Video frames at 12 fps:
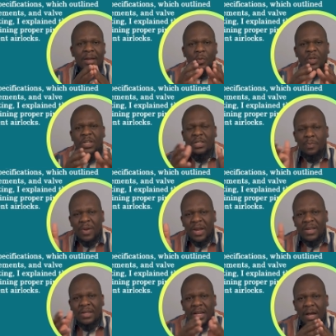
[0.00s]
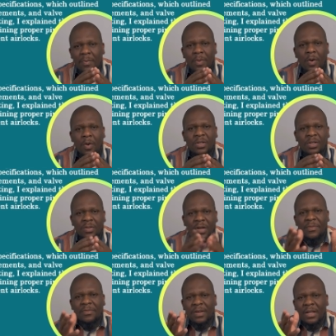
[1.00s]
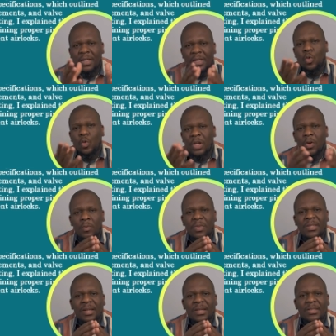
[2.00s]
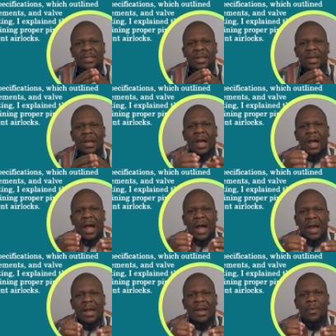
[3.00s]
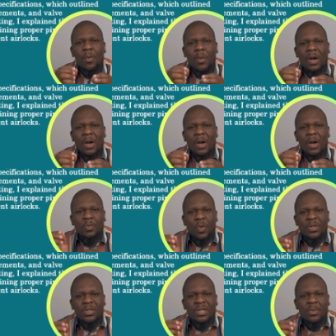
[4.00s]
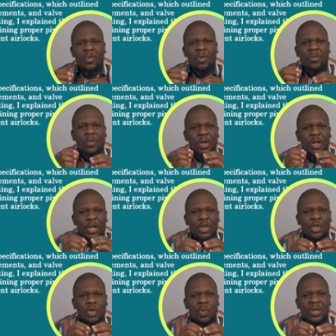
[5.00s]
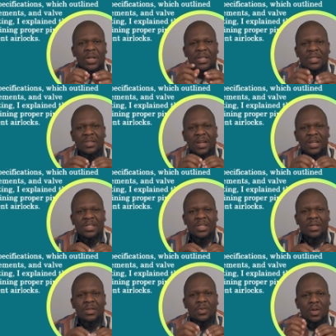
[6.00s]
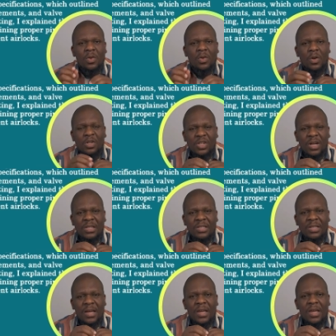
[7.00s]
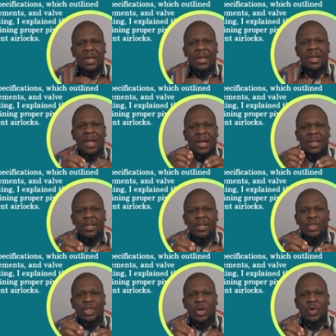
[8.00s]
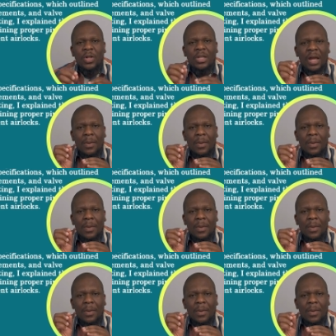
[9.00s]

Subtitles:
which is spanning about roughly 2 kilometers, I was responsible for issuing instruction to the contractor and ensuring a proper